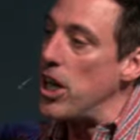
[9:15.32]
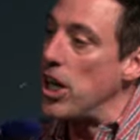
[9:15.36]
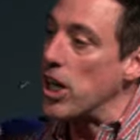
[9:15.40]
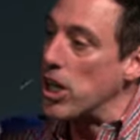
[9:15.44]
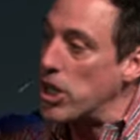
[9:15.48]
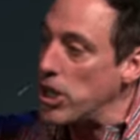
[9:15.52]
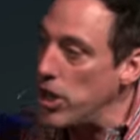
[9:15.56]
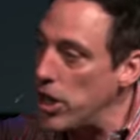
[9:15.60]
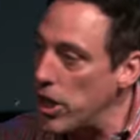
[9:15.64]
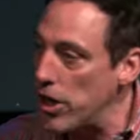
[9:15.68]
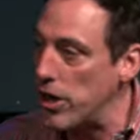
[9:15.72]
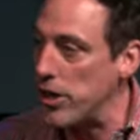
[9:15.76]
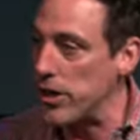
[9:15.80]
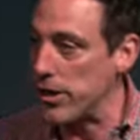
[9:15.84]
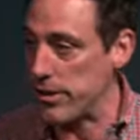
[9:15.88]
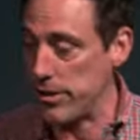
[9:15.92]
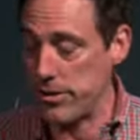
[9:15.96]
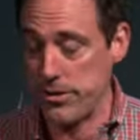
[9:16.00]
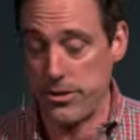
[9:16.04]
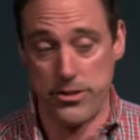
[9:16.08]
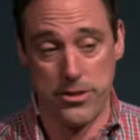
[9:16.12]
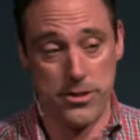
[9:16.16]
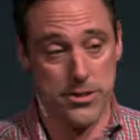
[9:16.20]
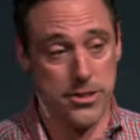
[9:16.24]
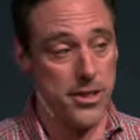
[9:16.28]
a
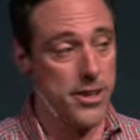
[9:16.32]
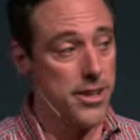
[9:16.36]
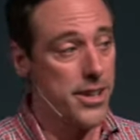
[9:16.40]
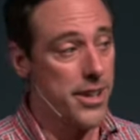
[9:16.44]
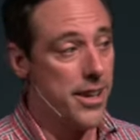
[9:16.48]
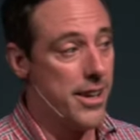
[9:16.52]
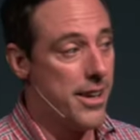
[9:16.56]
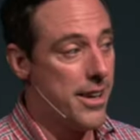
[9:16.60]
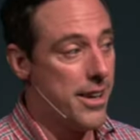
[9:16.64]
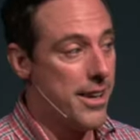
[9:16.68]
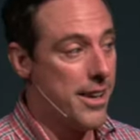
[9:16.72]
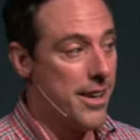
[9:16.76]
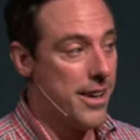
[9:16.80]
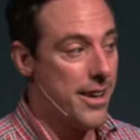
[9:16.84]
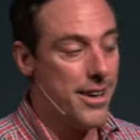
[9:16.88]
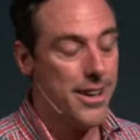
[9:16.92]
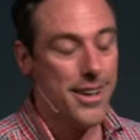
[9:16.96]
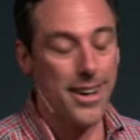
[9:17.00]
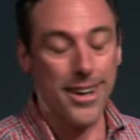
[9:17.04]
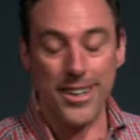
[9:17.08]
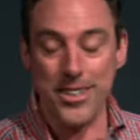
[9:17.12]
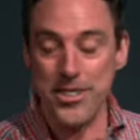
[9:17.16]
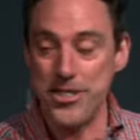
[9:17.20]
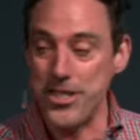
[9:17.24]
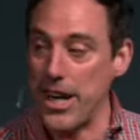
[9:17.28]
curse
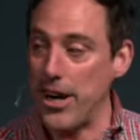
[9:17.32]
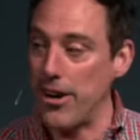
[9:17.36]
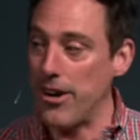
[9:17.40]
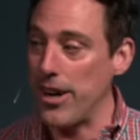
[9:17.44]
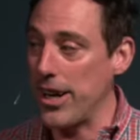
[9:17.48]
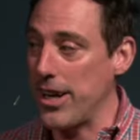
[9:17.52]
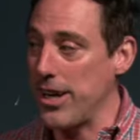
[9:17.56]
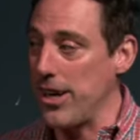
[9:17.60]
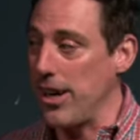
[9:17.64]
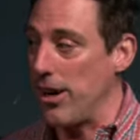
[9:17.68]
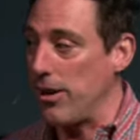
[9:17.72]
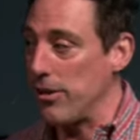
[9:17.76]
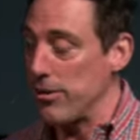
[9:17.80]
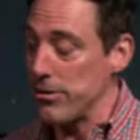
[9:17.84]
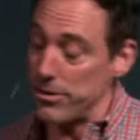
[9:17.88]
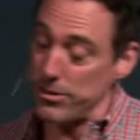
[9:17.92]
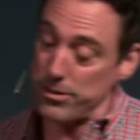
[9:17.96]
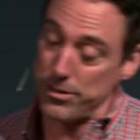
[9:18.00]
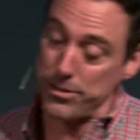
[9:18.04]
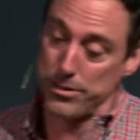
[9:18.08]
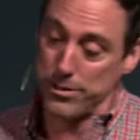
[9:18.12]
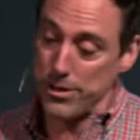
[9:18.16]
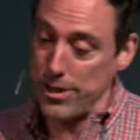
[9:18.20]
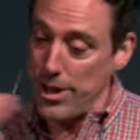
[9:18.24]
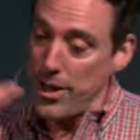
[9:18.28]
on Jericho. So
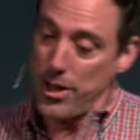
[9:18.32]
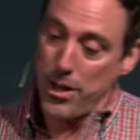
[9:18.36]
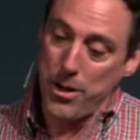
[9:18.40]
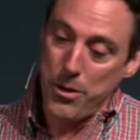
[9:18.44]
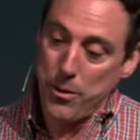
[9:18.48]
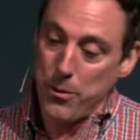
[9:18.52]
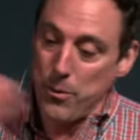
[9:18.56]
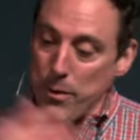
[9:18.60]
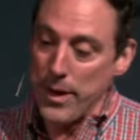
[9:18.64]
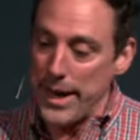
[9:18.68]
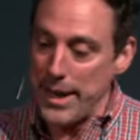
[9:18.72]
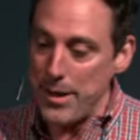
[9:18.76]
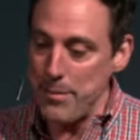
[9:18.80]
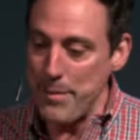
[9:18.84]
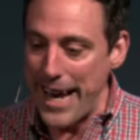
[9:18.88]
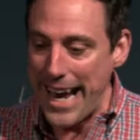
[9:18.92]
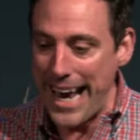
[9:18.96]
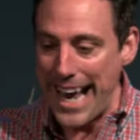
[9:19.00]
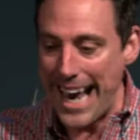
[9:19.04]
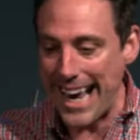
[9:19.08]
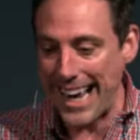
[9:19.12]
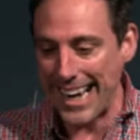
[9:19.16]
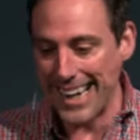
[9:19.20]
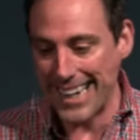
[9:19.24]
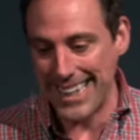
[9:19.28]
this is way
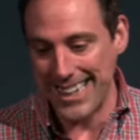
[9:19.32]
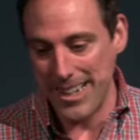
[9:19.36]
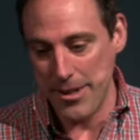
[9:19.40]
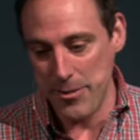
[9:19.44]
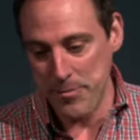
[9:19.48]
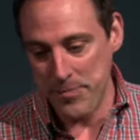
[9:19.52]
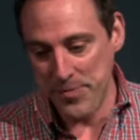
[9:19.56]
back.